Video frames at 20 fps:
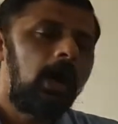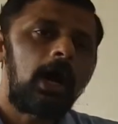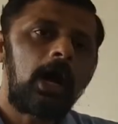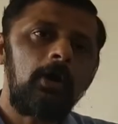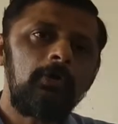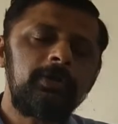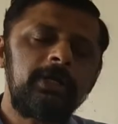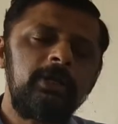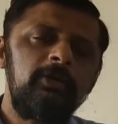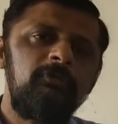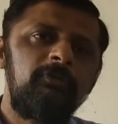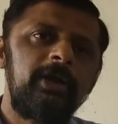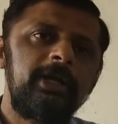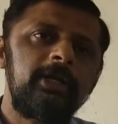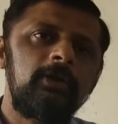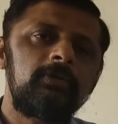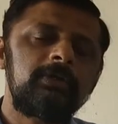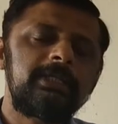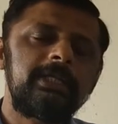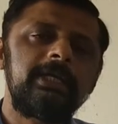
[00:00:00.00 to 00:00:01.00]
How can you
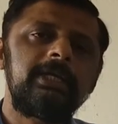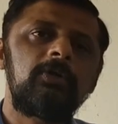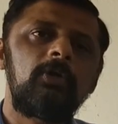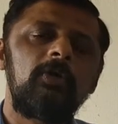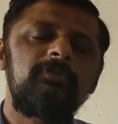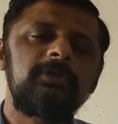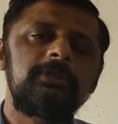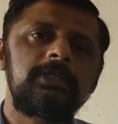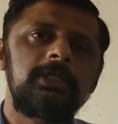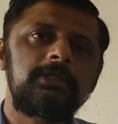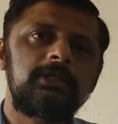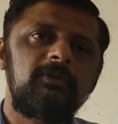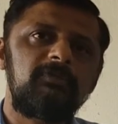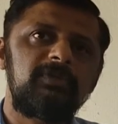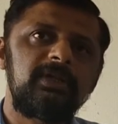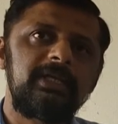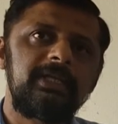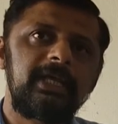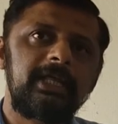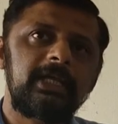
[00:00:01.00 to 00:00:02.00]
find out the coefficient
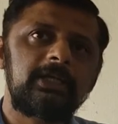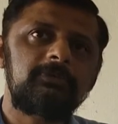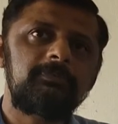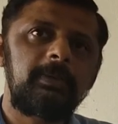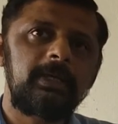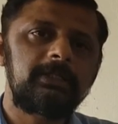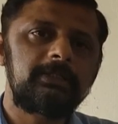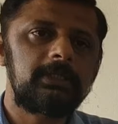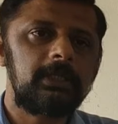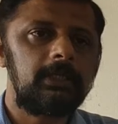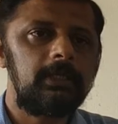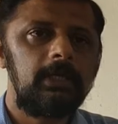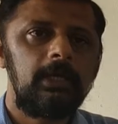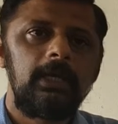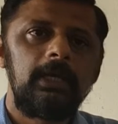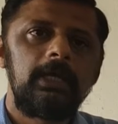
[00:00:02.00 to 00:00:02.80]
of linear expansion?